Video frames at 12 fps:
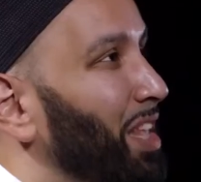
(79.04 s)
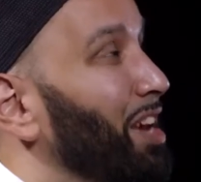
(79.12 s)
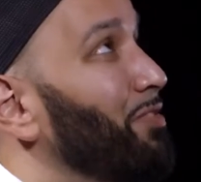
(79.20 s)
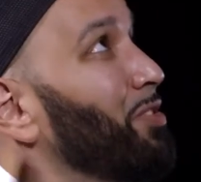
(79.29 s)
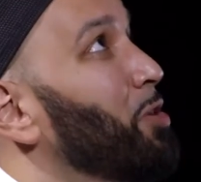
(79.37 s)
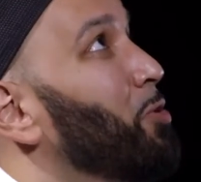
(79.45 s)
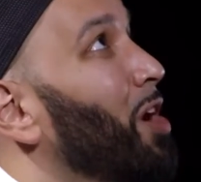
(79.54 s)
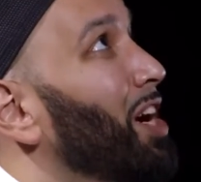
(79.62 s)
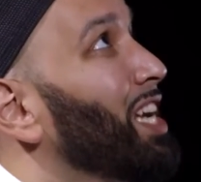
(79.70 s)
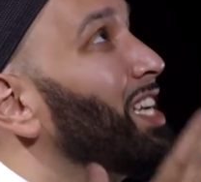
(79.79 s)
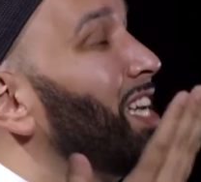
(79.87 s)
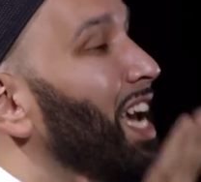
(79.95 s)
If you are
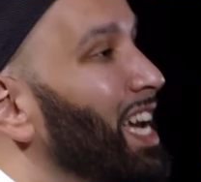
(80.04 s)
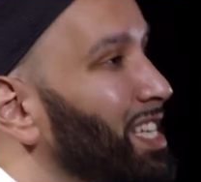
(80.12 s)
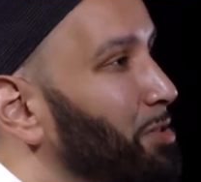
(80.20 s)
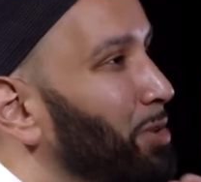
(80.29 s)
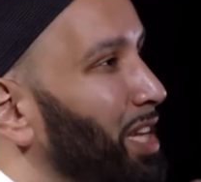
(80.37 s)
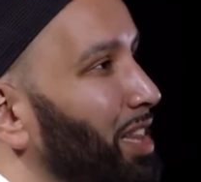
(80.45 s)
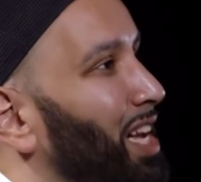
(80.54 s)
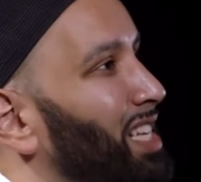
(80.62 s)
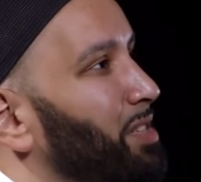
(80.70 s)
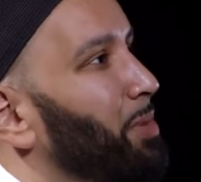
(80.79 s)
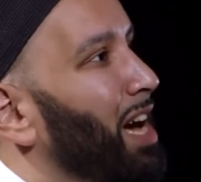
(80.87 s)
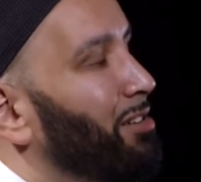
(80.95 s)
engaged with Allah
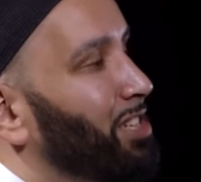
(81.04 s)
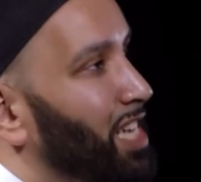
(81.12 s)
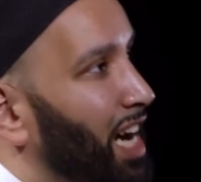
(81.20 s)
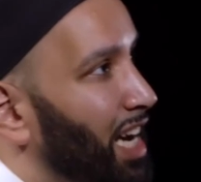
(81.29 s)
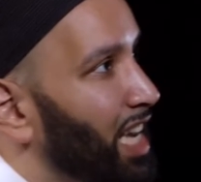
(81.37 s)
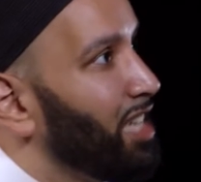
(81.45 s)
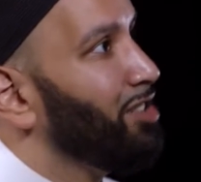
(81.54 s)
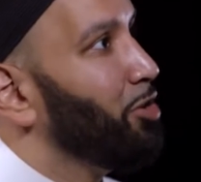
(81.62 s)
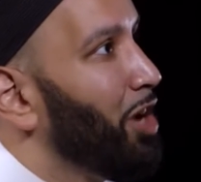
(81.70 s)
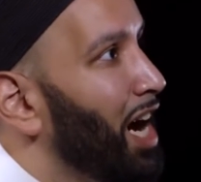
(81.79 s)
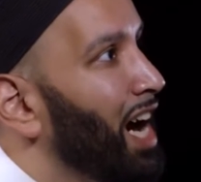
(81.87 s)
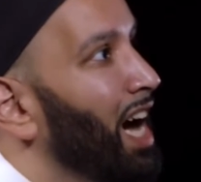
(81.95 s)
subhanahu wa ta'ala in
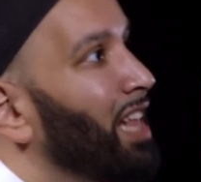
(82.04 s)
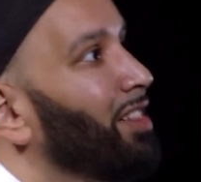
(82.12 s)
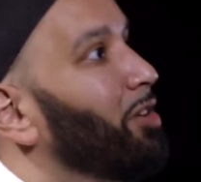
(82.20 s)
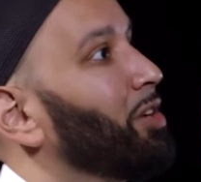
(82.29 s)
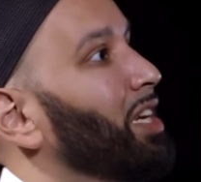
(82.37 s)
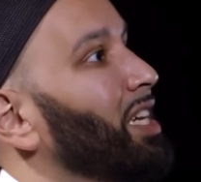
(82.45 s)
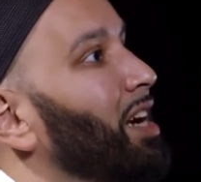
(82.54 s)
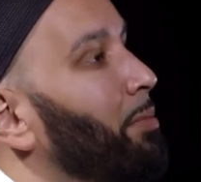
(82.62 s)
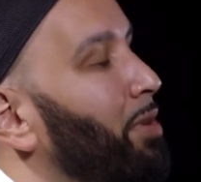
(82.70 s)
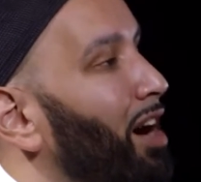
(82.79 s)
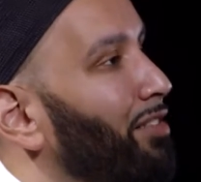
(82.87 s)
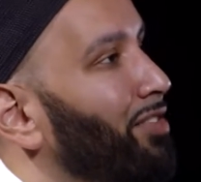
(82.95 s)
dua and looking
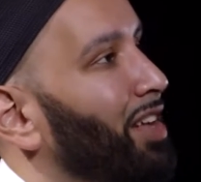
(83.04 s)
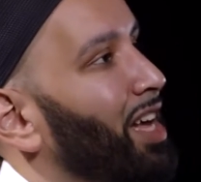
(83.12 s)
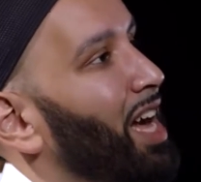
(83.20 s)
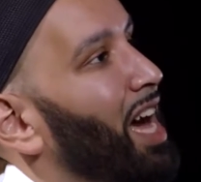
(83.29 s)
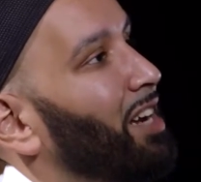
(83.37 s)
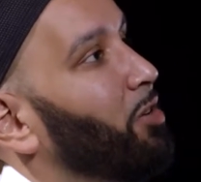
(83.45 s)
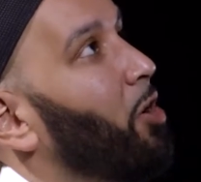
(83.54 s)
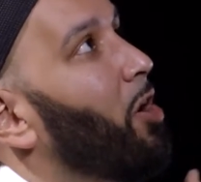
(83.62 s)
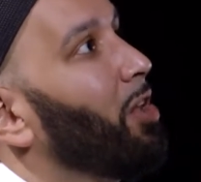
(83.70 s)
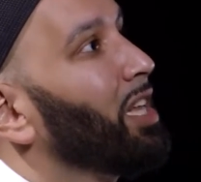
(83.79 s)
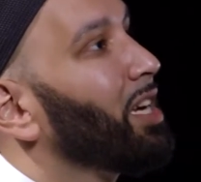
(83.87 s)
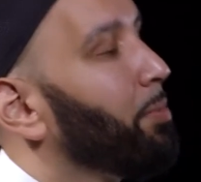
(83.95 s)
above and
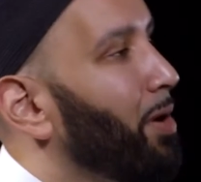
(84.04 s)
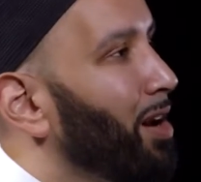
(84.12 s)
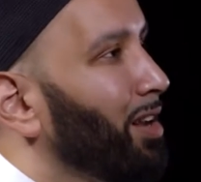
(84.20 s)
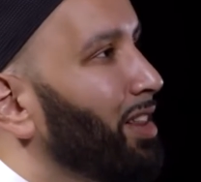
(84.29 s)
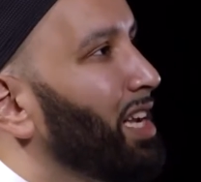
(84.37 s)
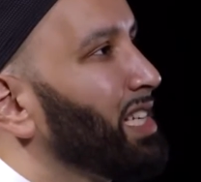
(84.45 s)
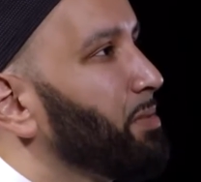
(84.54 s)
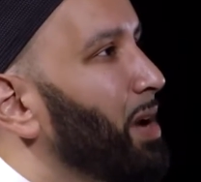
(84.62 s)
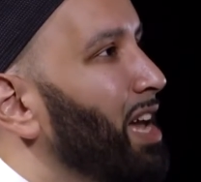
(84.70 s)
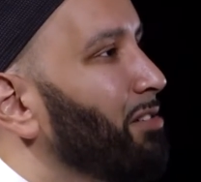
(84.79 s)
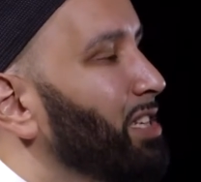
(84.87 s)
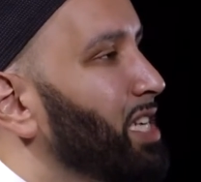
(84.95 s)
calling upon Allah
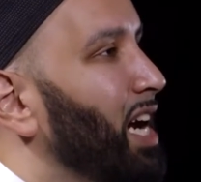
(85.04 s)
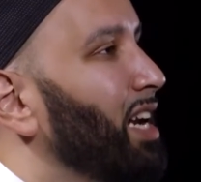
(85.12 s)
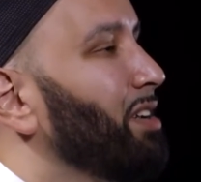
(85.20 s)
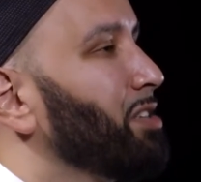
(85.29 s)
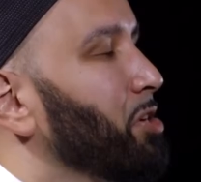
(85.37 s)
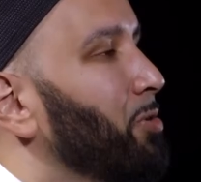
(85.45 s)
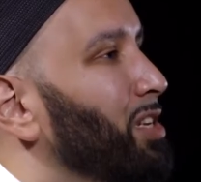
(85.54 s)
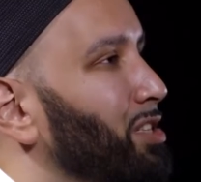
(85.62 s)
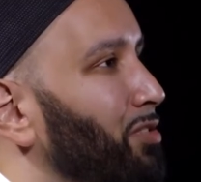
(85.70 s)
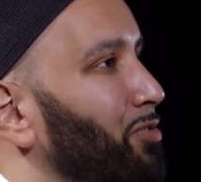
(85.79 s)
subhanahu wa ta'ala and so on and so